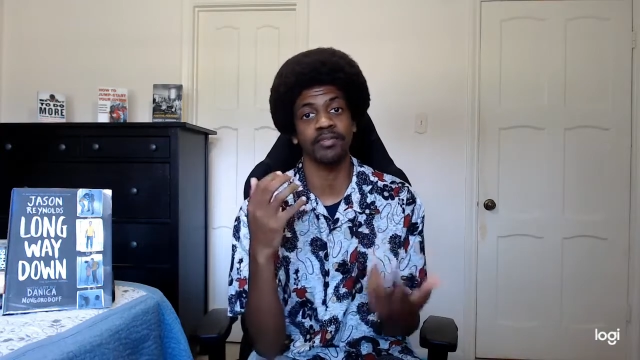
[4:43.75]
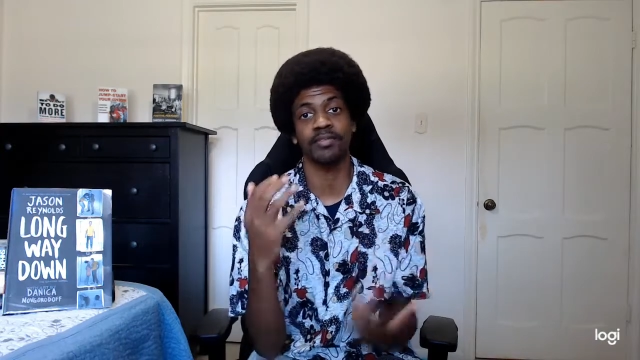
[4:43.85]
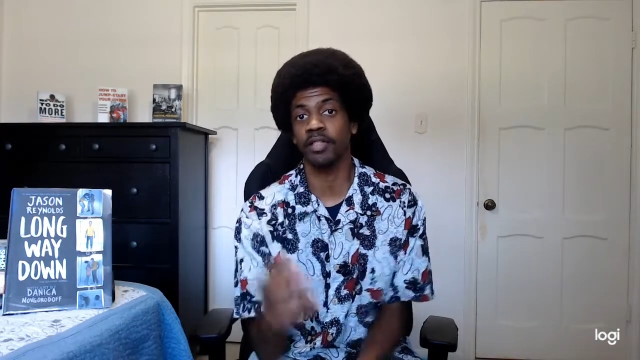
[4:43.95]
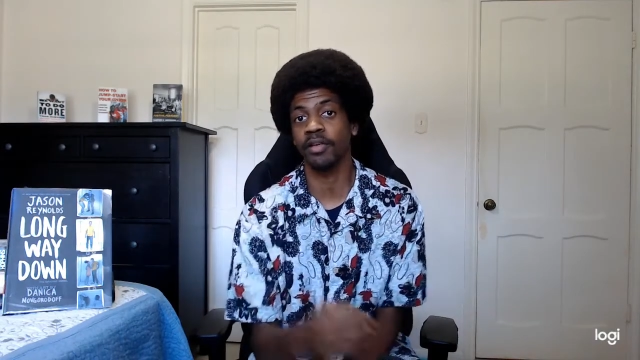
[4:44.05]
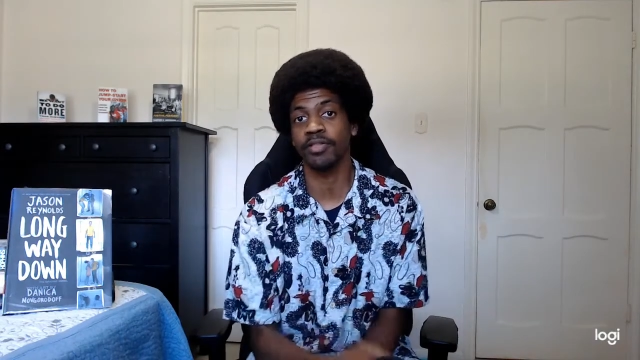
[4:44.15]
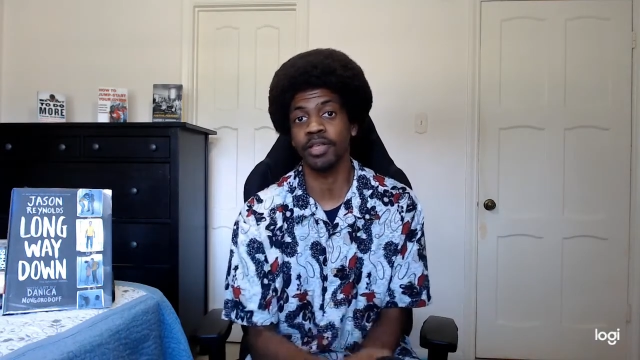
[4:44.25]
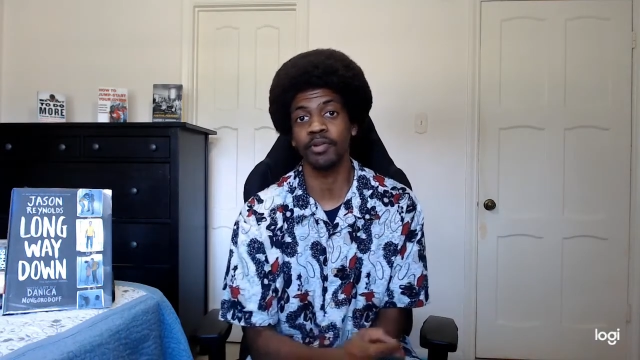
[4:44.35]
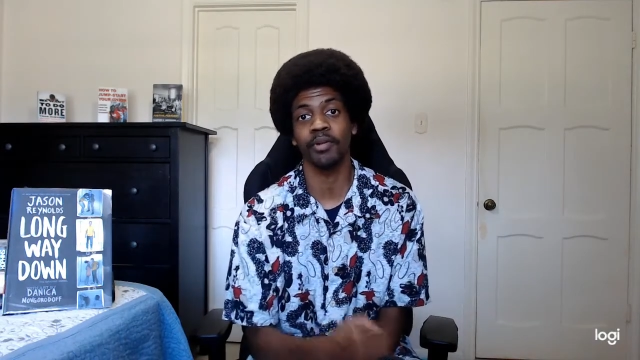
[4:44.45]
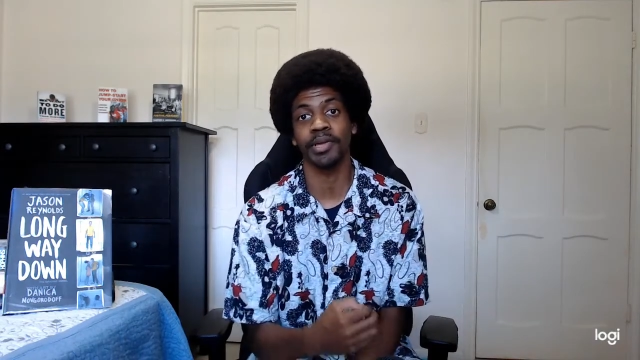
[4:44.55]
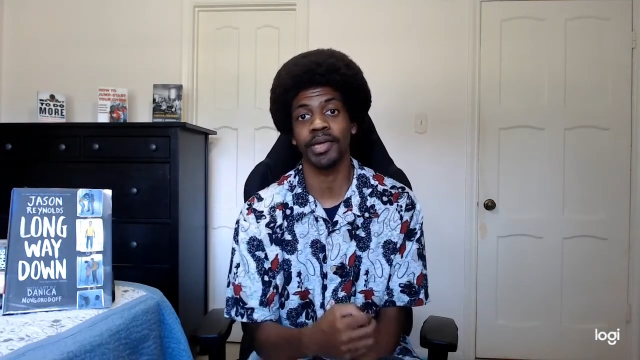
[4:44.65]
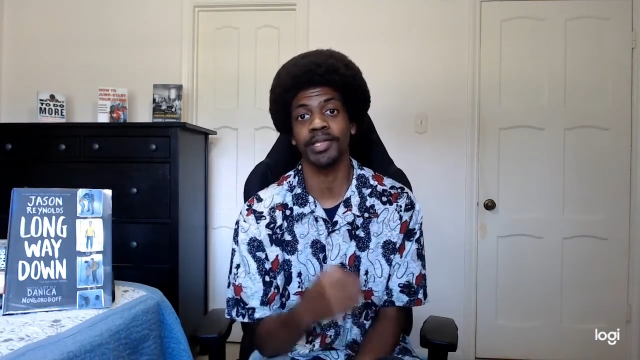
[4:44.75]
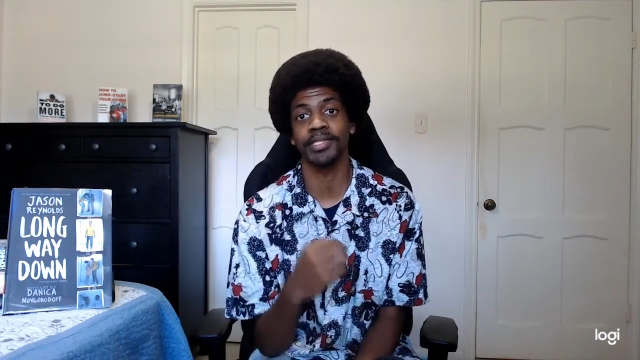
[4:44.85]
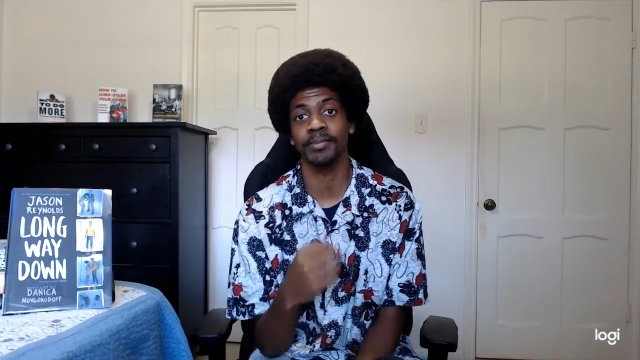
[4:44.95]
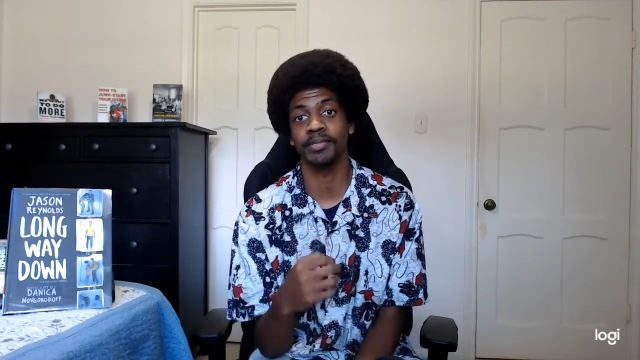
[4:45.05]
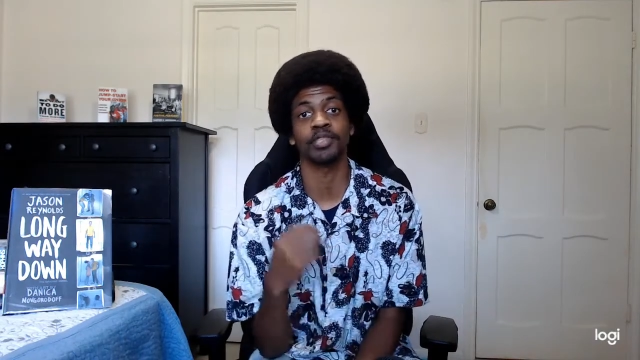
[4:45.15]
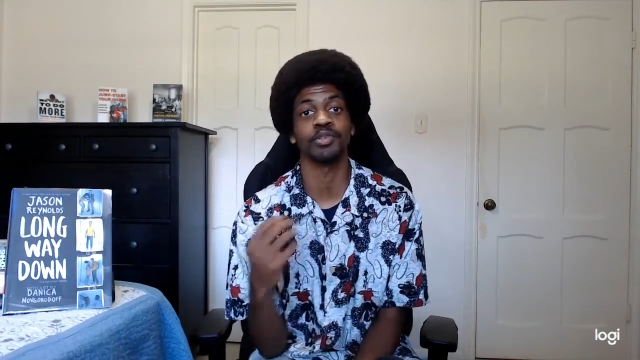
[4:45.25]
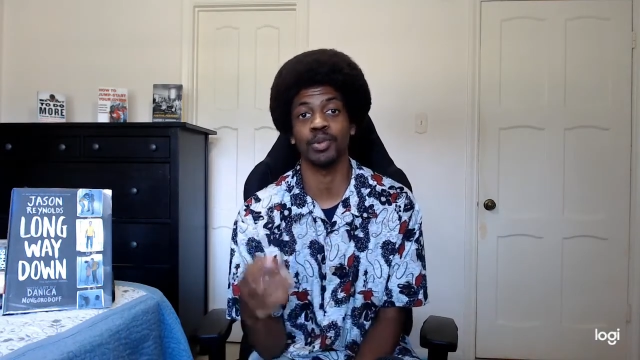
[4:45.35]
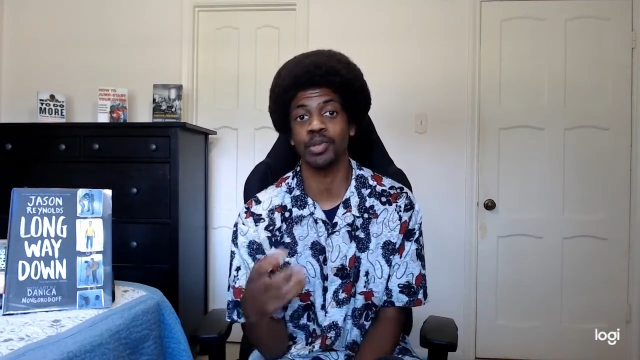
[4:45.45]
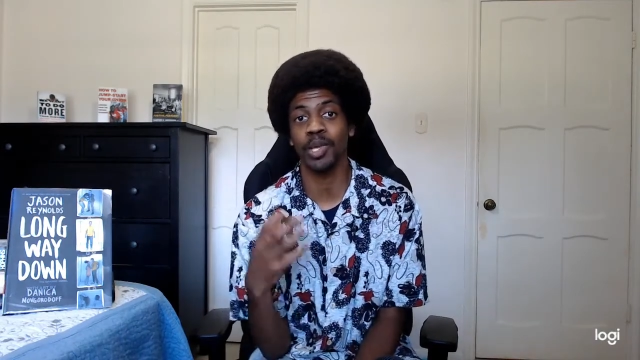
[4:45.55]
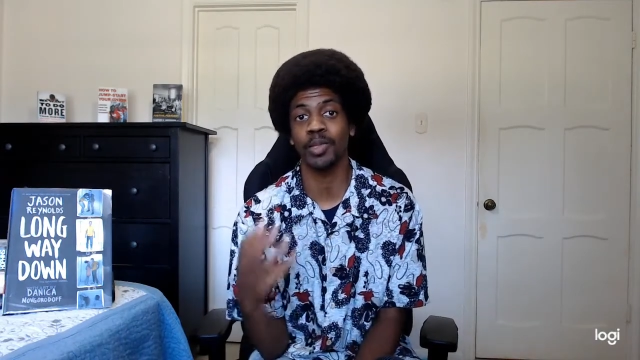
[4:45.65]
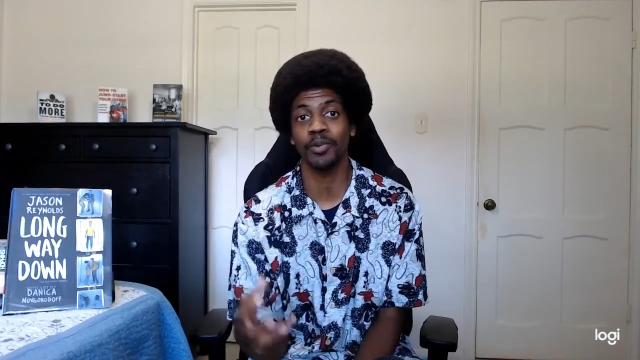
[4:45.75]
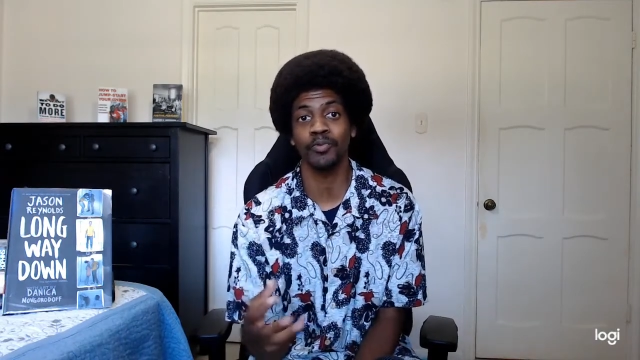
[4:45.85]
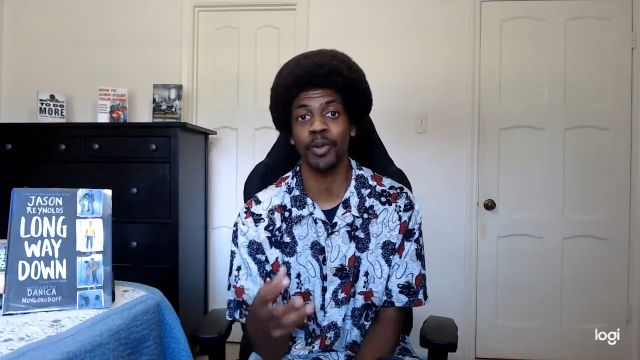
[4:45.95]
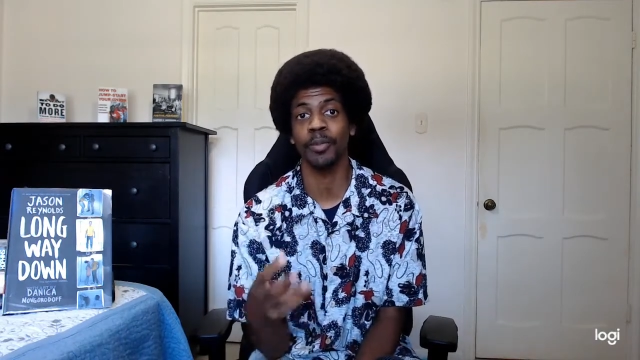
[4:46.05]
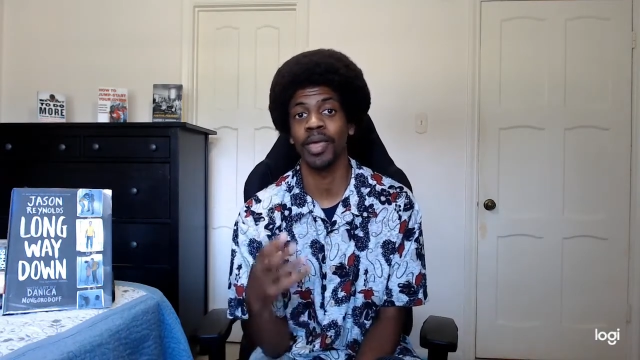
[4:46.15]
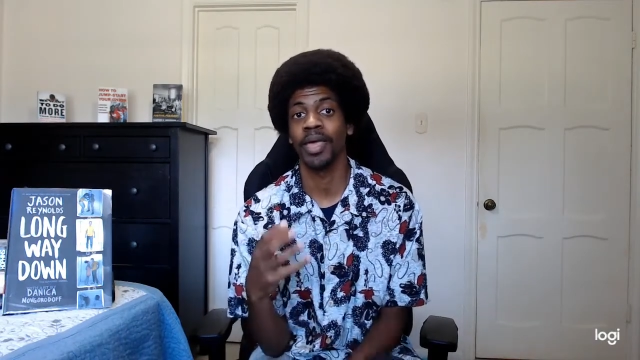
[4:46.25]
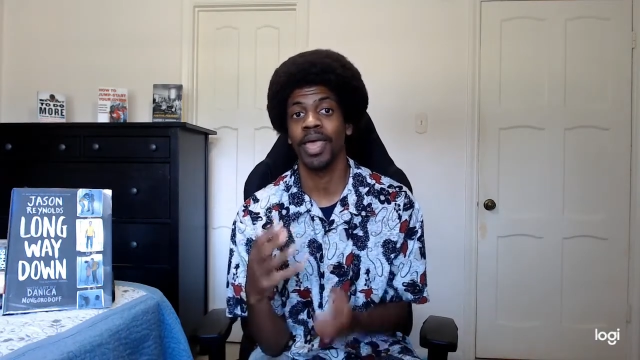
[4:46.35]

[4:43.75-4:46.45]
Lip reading: full of literary concepts that students can learn from,